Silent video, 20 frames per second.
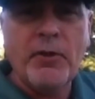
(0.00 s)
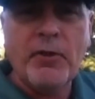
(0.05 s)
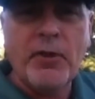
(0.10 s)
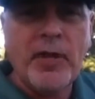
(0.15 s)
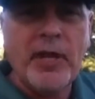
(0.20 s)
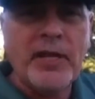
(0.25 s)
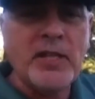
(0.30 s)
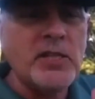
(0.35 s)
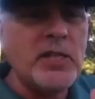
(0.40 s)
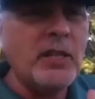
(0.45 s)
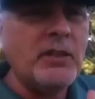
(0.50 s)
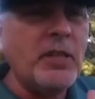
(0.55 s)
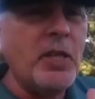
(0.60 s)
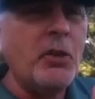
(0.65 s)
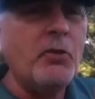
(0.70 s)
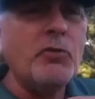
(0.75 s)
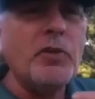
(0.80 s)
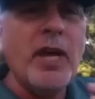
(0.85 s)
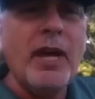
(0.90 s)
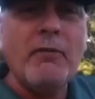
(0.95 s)
things that
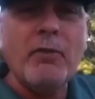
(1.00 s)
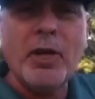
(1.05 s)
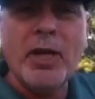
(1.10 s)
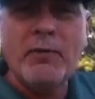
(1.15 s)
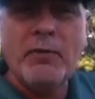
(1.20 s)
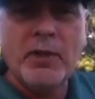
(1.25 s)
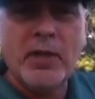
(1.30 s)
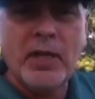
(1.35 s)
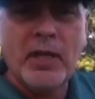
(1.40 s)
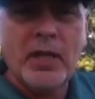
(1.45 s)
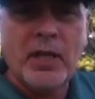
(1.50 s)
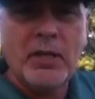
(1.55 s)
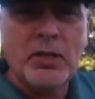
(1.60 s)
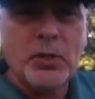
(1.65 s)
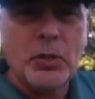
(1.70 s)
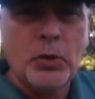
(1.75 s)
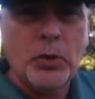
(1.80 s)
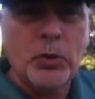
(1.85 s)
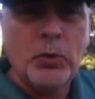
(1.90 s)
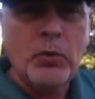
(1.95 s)
they'll never even get
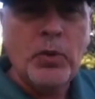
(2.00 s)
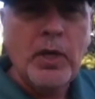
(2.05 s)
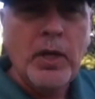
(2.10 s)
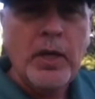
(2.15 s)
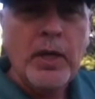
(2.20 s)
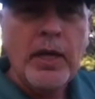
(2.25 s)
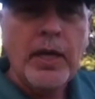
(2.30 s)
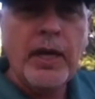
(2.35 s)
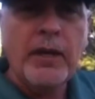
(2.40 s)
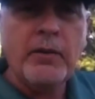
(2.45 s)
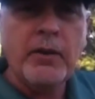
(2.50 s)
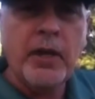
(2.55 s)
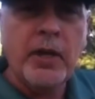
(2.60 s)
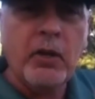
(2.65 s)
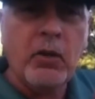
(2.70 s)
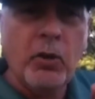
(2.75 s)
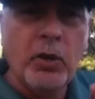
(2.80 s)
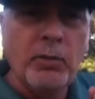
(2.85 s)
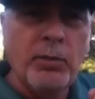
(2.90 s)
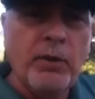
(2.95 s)
into, and they're
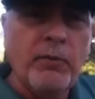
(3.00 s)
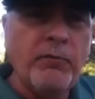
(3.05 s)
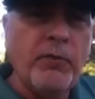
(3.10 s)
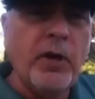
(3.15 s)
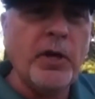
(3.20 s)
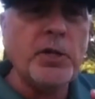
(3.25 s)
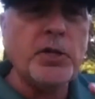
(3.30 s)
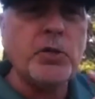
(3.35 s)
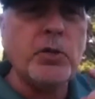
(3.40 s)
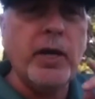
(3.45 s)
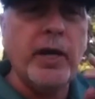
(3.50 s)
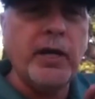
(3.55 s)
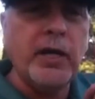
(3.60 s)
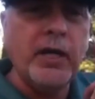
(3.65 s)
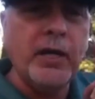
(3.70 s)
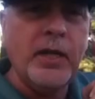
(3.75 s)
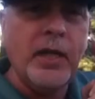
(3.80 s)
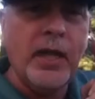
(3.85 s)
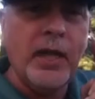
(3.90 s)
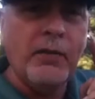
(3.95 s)
going to be
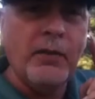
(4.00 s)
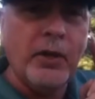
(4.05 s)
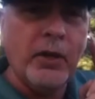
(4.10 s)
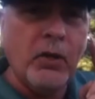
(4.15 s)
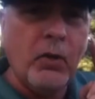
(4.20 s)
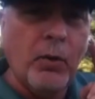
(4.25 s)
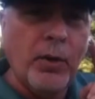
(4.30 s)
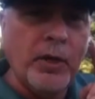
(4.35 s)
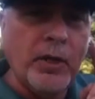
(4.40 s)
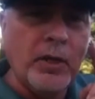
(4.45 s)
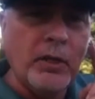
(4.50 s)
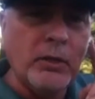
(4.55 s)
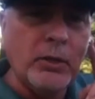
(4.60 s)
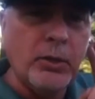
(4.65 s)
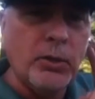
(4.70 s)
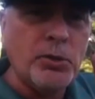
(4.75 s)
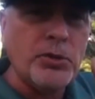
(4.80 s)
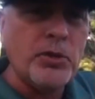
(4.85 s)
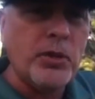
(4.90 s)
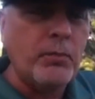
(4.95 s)
frustrated and they're going to
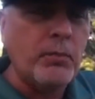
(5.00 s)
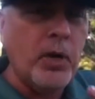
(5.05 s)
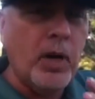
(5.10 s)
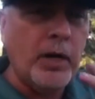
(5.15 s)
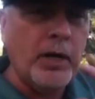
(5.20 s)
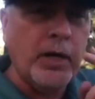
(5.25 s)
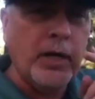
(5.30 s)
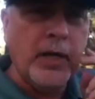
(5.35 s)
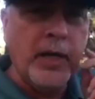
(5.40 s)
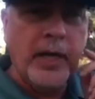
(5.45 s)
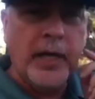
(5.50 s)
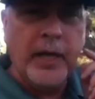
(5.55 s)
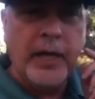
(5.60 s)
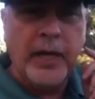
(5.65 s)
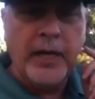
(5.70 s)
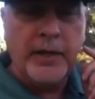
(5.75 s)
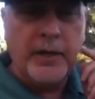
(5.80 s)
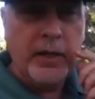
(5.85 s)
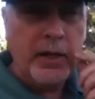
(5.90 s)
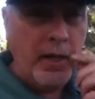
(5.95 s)
lose their money
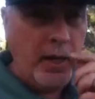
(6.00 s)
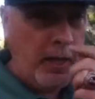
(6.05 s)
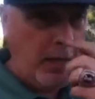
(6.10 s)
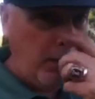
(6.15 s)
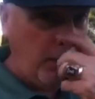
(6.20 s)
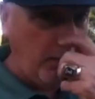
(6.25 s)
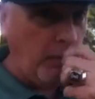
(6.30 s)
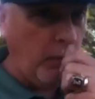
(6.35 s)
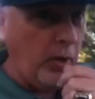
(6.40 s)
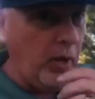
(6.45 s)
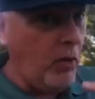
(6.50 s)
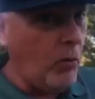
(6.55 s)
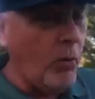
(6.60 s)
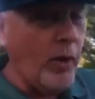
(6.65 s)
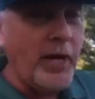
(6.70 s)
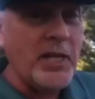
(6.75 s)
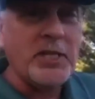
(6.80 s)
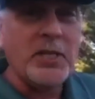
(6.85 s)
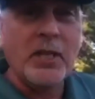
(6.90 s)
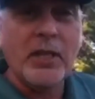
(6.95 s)
and, well,
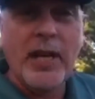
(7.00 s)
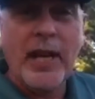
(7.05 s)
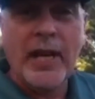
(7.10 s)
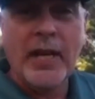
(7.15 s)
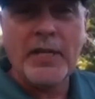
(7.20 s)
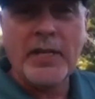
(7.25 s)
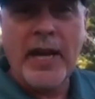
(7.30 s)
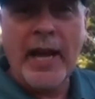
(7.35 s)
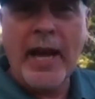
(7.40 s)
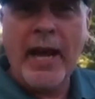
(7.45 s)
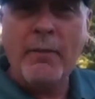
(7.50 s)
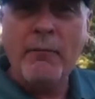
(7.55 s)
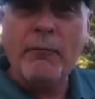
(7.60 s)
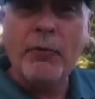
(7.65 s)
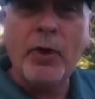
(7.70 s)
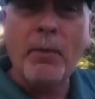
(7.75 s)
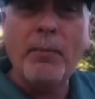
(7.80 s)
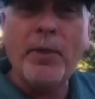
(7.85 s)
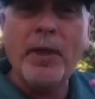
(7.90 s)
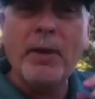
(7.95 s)
waste a lot of time
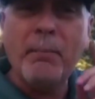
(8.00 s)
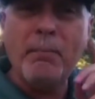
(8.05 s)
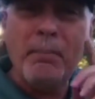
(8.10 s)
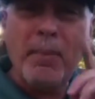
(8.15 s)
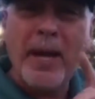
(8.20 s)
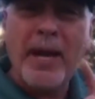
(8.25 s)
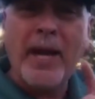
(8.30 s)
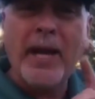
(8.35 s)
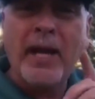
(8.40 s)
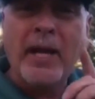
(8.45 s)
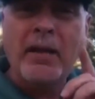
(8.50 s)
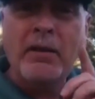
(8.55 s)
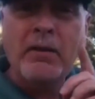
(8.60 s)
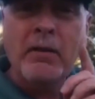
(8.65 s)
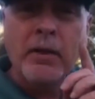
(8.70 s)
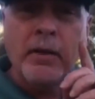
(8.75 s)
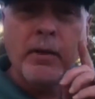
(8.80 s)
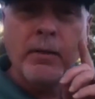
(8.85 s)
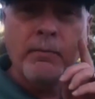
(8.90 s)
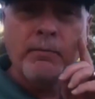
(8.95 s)
from their main
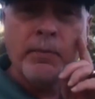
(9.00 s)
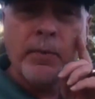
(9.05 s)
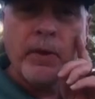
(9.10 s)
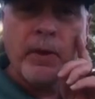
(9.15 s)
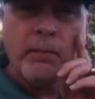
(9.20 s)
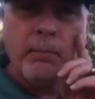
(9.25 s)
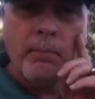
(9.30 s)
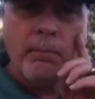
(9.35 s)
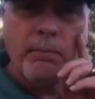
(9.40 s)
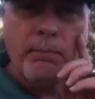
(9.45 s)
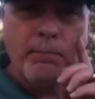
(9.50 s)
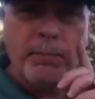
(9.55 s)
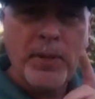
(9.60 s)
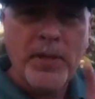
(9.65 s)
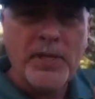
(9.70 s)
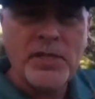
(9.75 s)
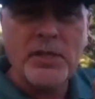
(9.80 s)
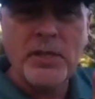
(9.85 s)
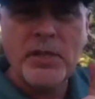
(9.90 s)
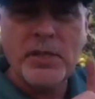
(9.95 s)

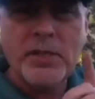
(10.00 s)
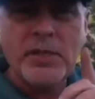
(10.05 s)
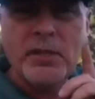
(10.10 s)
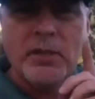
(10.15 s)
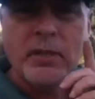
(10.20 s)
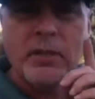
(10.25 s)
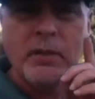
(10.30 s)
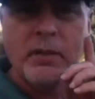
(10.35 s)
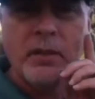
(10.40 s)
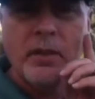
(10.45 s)
business